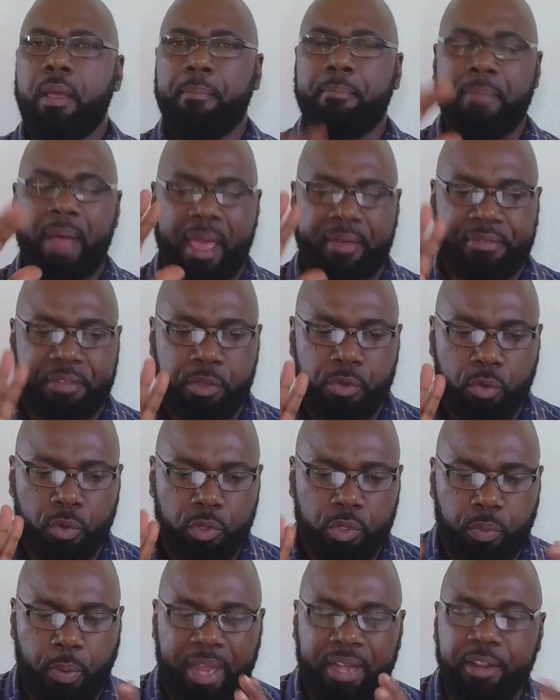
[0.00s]

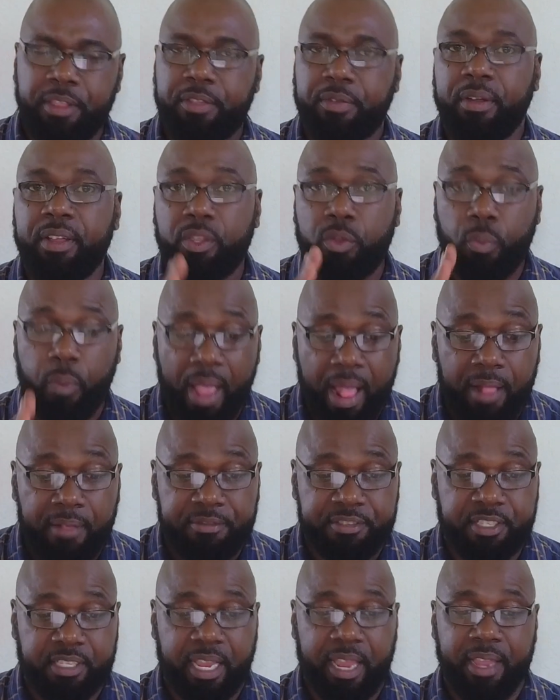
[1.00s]
Matthew
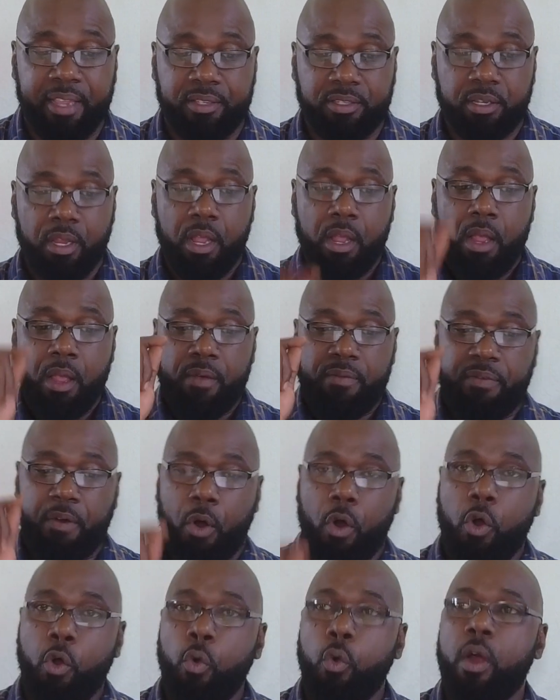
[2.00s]
23:12 says,
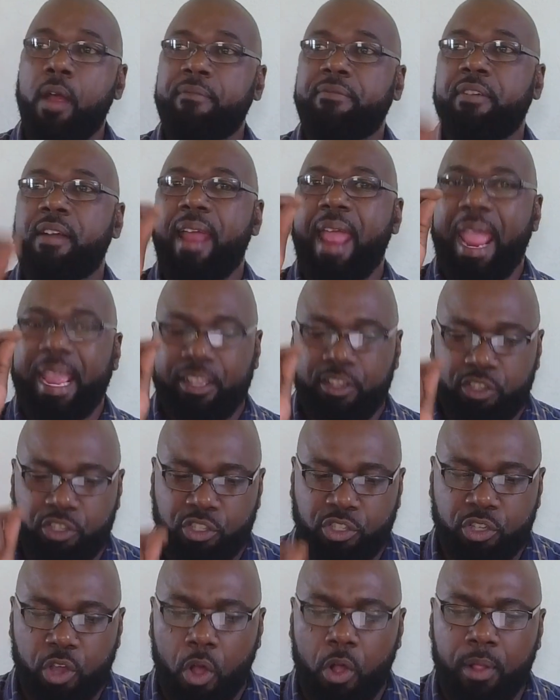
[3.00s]
for whoever
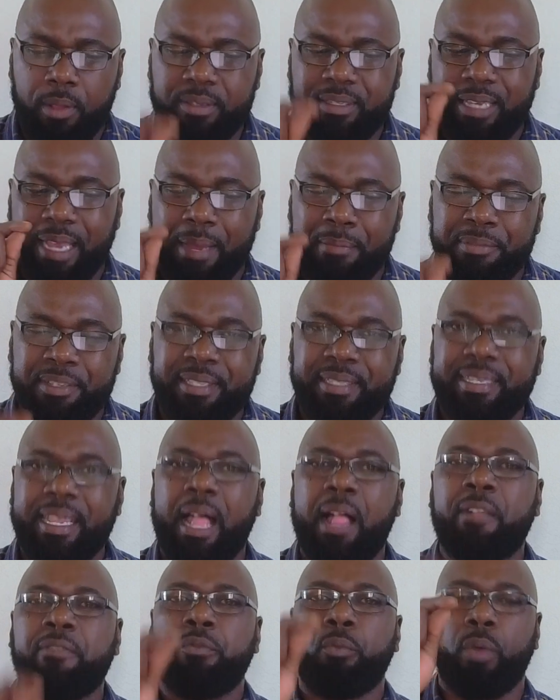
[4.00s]
exalts
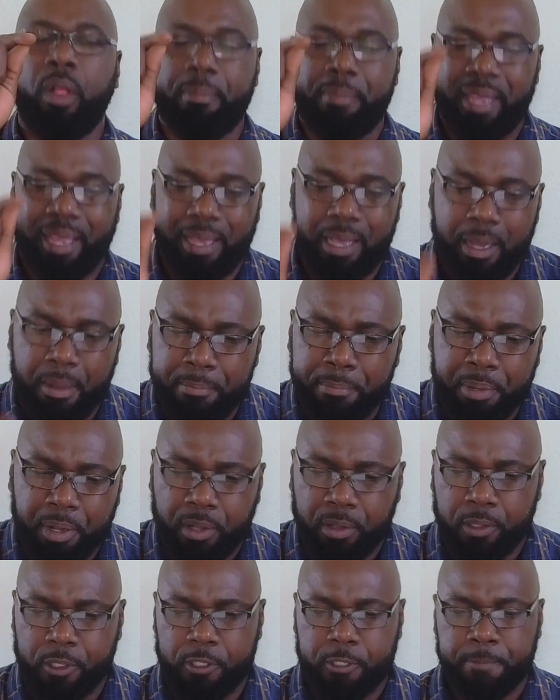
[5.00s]
himself will be
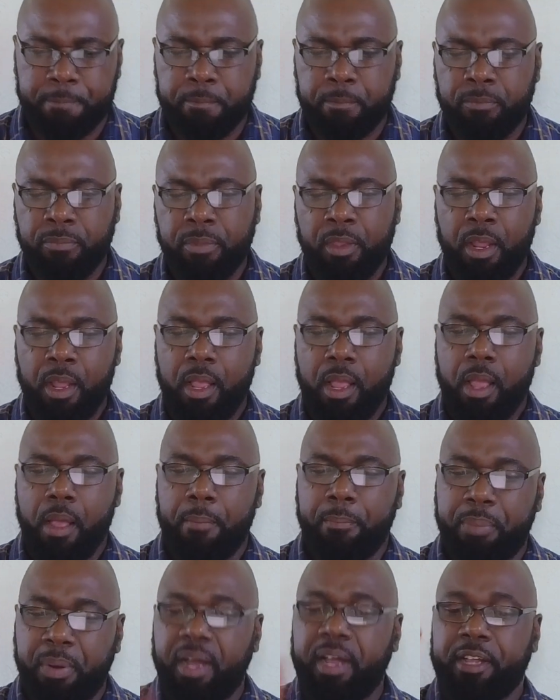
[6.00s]
humbled,
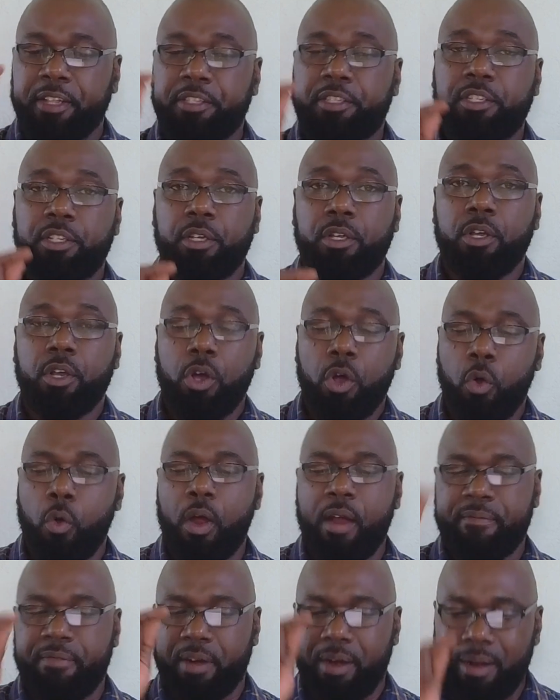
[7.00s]
but
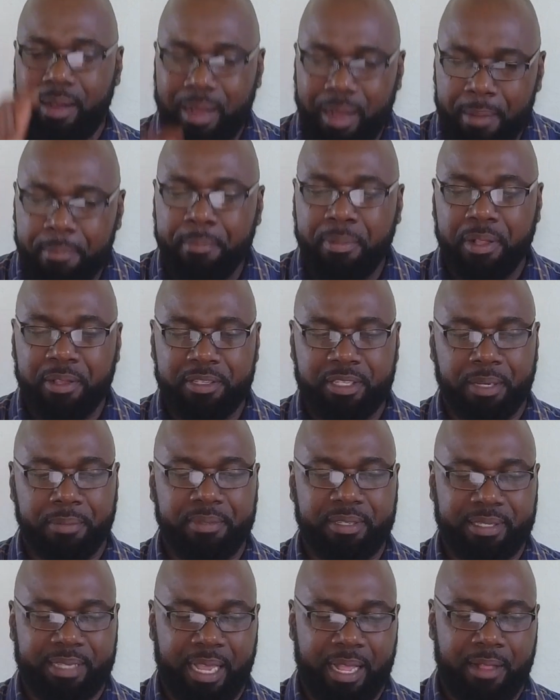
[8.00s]
whoever humbles
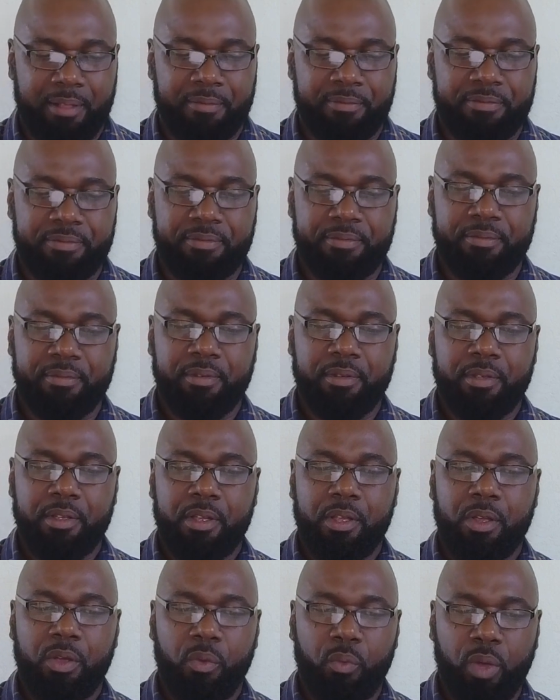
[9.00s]
himself
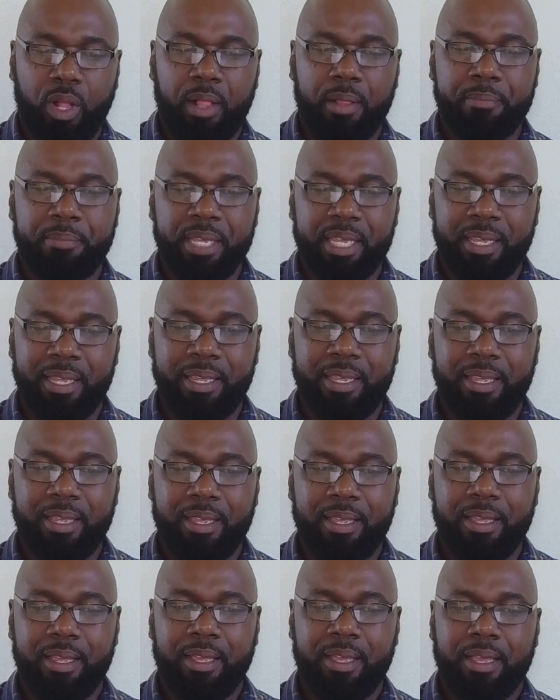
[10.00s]
will be
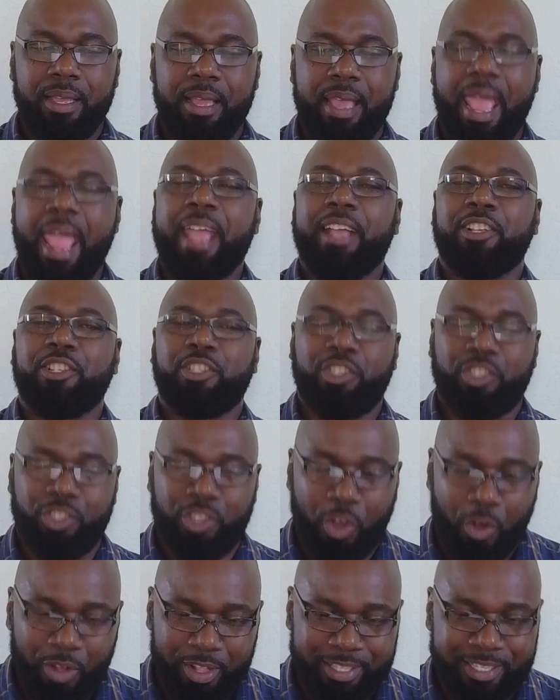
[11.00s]

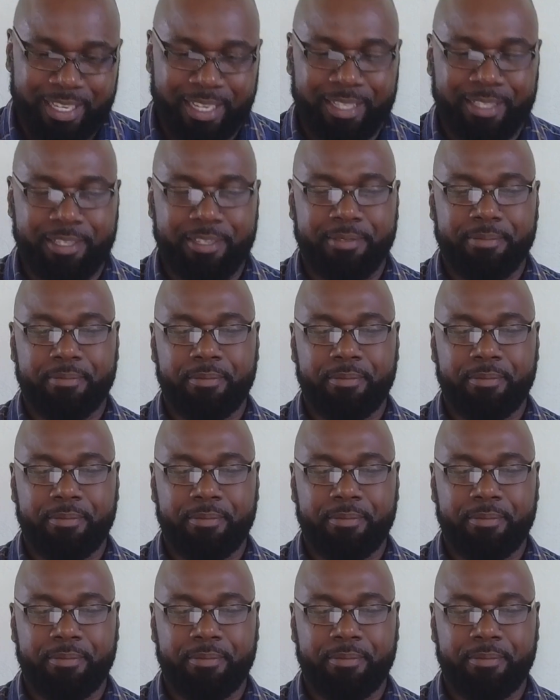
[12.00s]
exalted.